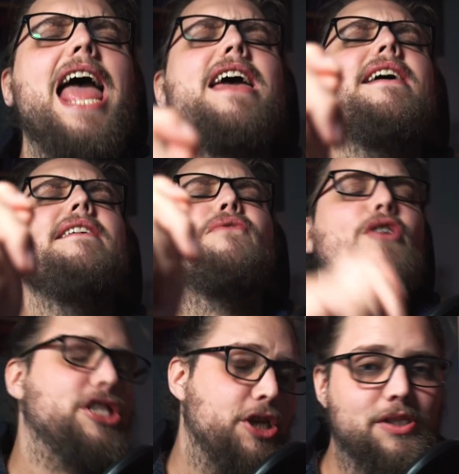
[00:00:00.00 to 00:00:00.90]

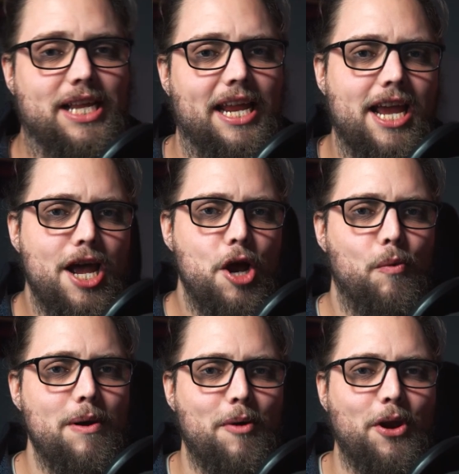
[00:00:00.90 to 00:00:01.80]
every Tuesday,
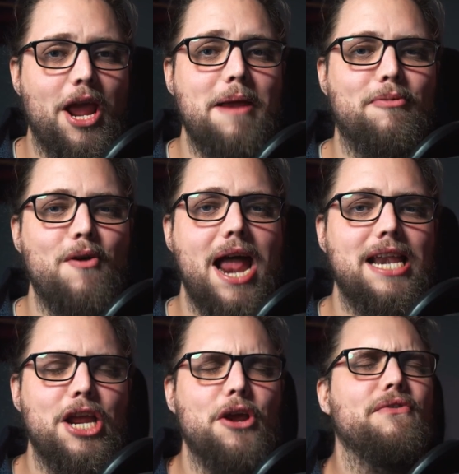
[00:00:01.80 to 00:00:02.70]
we bring you a
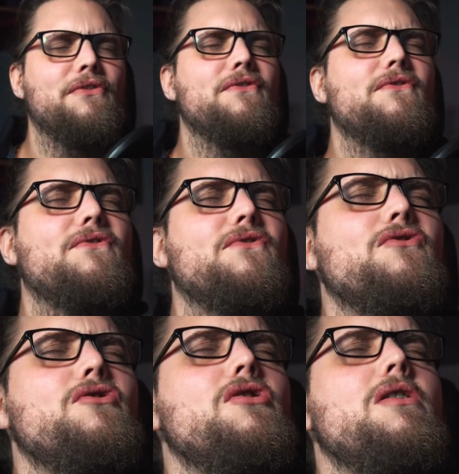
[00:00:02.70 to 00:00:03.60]
brand new,
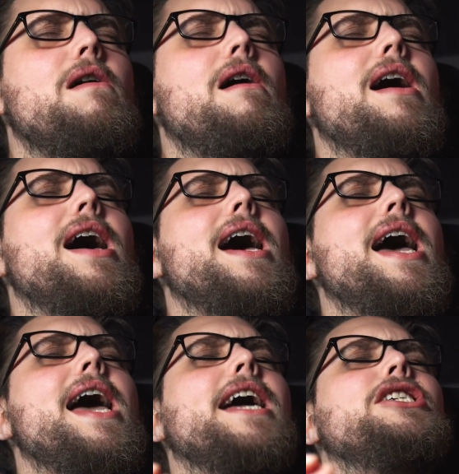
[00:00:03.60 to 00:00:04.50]

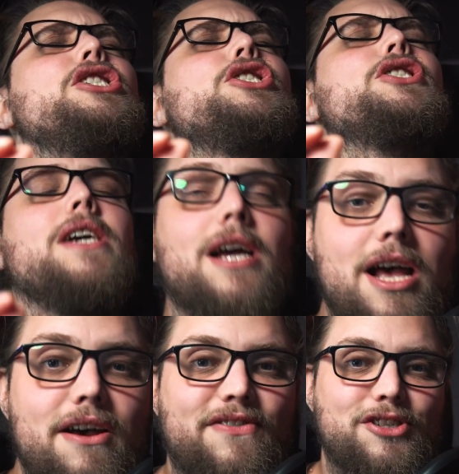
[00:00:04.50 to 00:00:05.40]
fresh
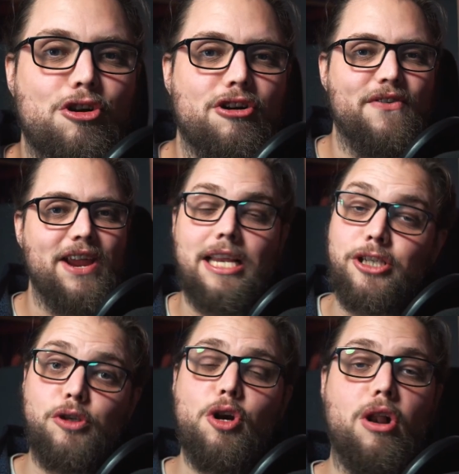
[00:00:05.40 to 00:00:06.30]
photography
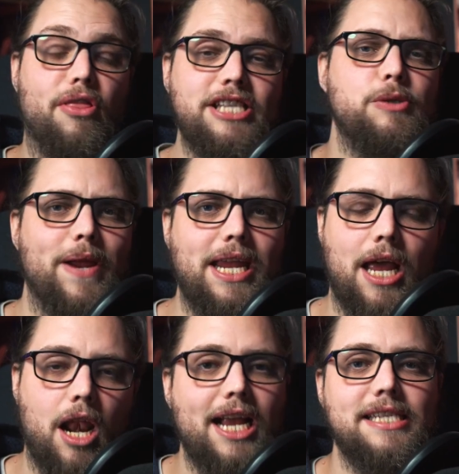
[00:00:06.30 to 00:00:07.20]
tutorial. This
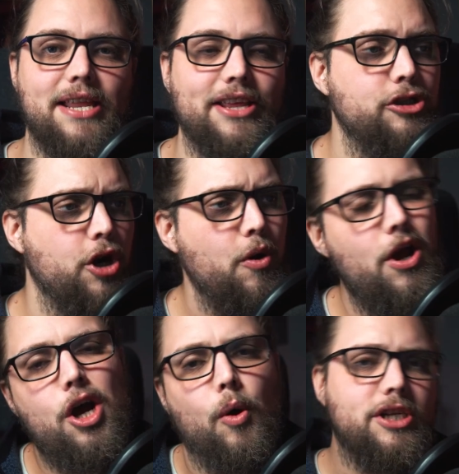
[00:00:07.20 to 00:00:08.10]
week, like I said in the intro,
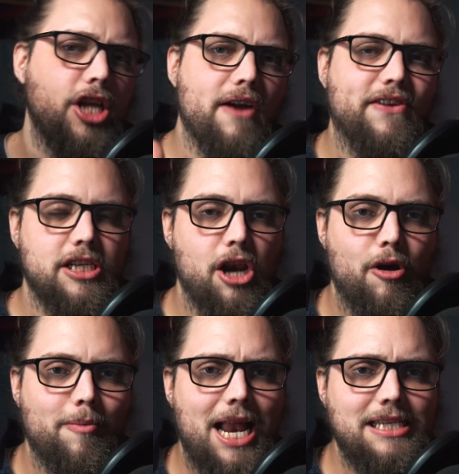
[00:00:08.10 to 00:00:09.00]
we're diving into
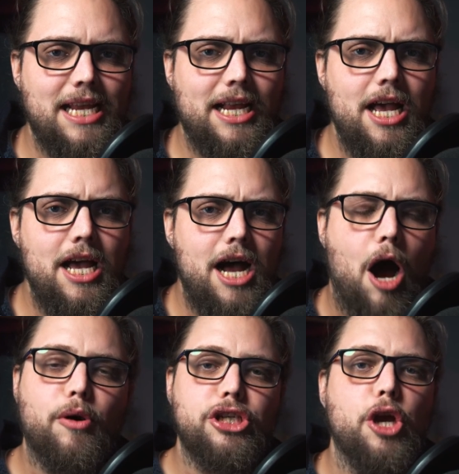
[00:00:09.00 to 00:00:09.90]
Lightroom Classic.
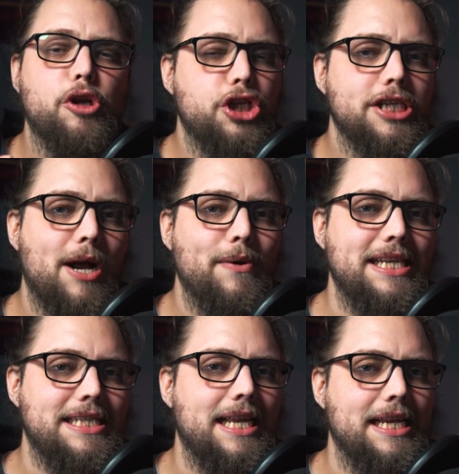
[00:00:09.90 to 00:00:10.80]
I want to show you just how
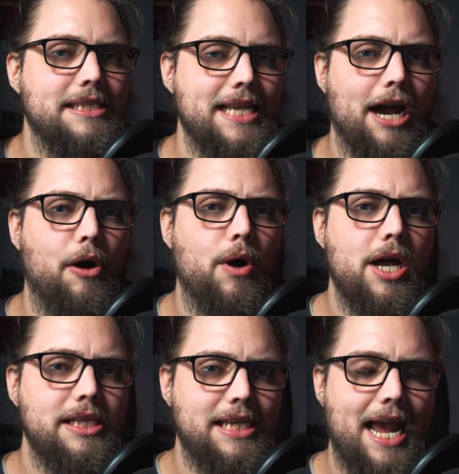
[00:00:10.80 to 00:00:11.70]
easy it is now
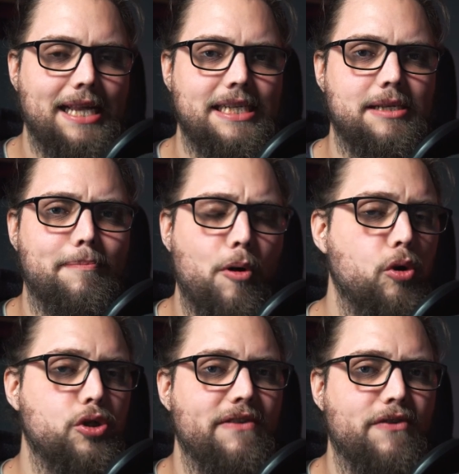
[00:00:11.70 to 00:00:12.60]
to edit a
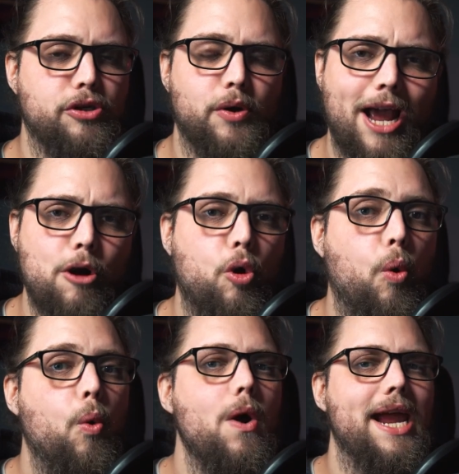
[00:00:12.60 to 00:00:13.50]
portrait photo and how
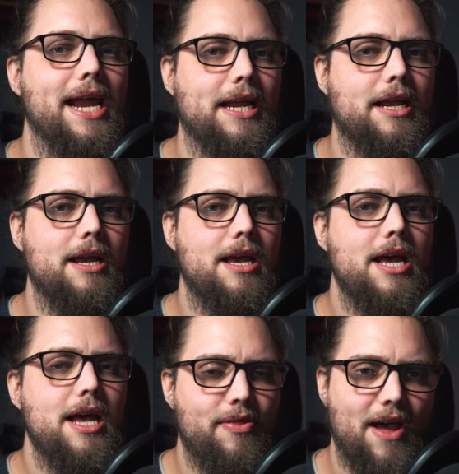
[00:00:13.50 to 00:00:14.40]
quick
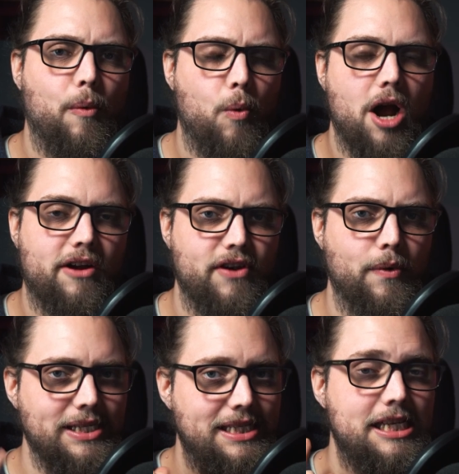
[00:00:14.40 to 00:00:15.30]
that
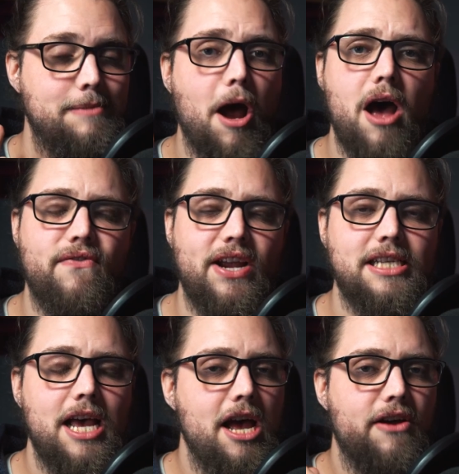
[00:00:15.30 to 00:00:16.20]
workflow is. This is
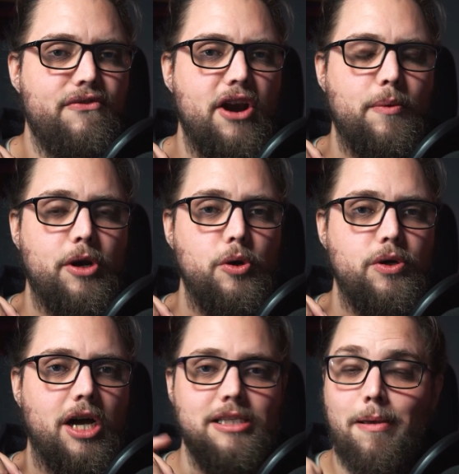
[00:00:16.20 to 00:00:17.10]
perfect for anyone who
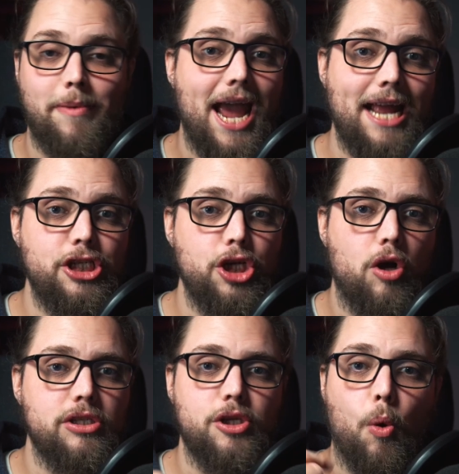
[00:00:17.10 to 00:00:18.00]
does maybe
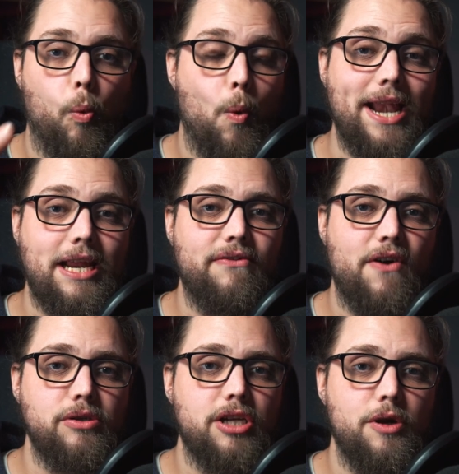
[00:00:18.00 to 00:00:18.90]
headshots, wedding
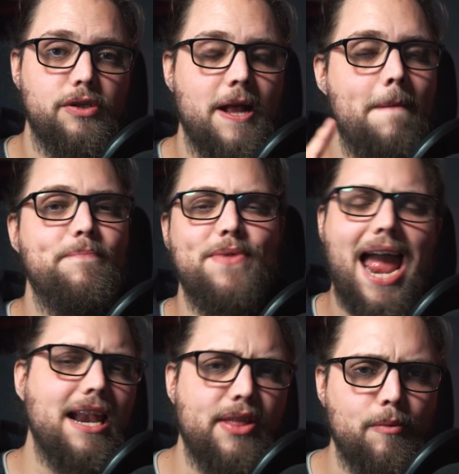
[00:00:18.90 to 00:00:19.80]
photos,
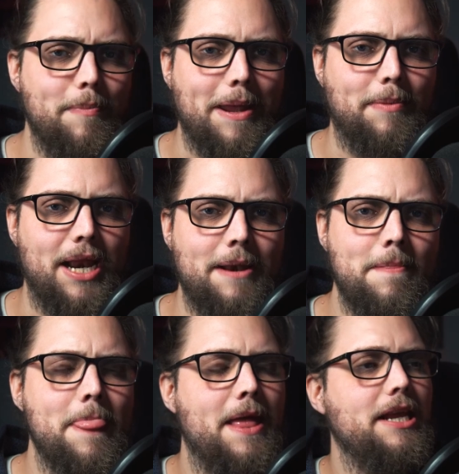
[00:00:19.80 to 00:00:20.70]
anything with people
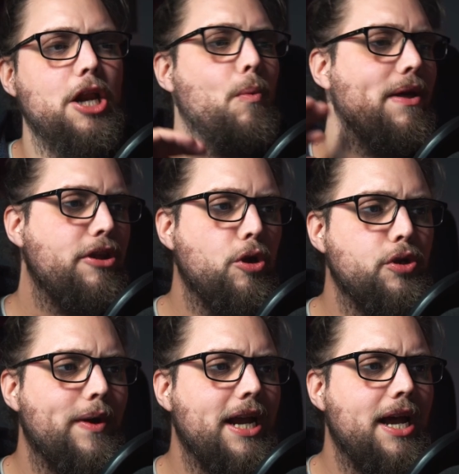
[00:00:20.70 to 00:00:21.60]
in. You know, whether you're
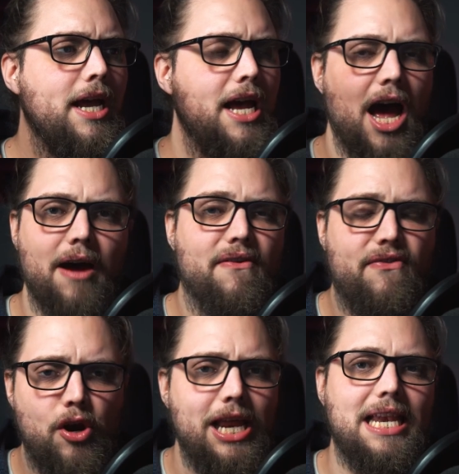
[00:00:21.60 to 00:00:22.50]
doing a
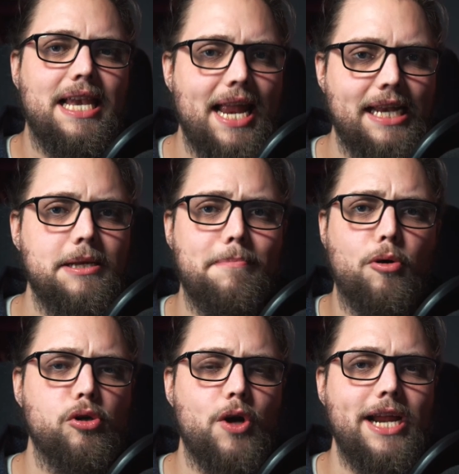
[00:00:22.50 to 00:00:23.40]
fully lit
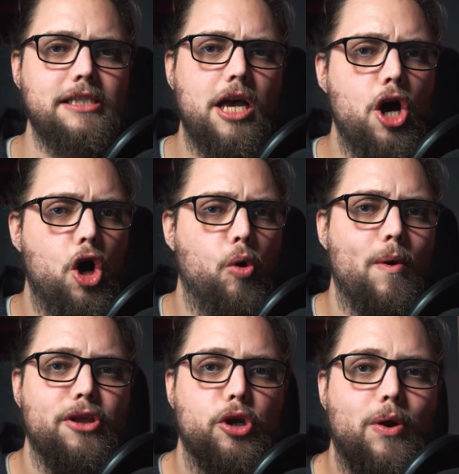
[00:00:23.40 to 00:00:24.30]
portrait or
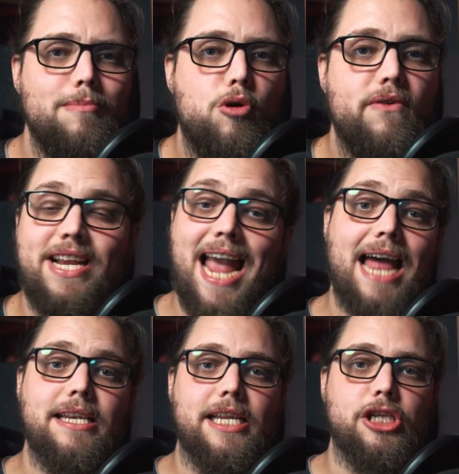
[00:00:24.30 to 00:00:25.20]
whether you're doing more of a
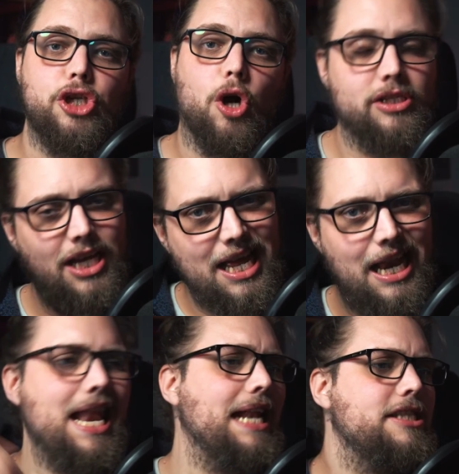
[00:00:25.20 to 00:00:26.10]
candid shot.
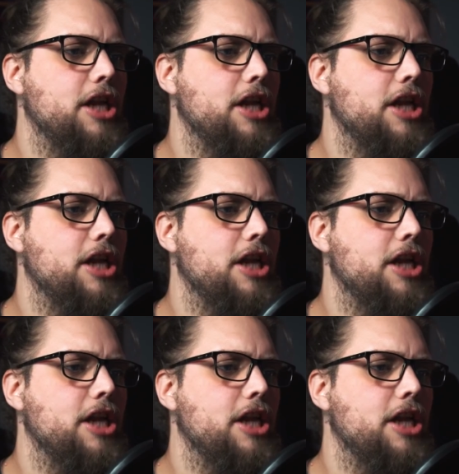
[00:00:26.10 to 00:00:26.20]
Let's